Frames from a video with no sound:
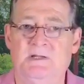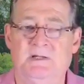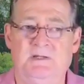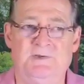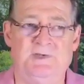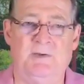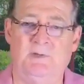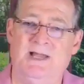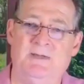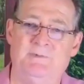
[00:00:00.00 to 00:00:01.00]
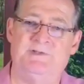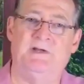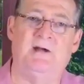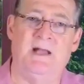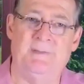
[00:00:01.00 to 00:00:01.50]
You say, well, I was
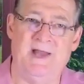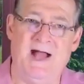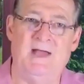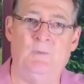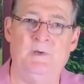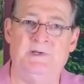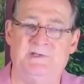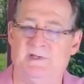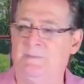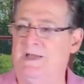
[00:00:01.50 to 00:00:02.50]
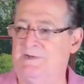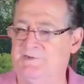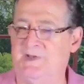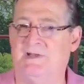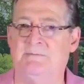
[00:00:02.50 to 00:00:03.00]
there. I'm an eyewitness. I'm not a
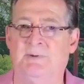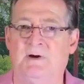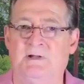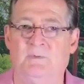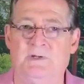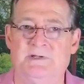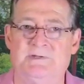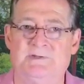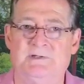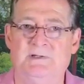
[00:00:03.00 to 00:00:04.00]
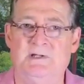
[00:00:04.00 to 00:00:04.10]
second party witness.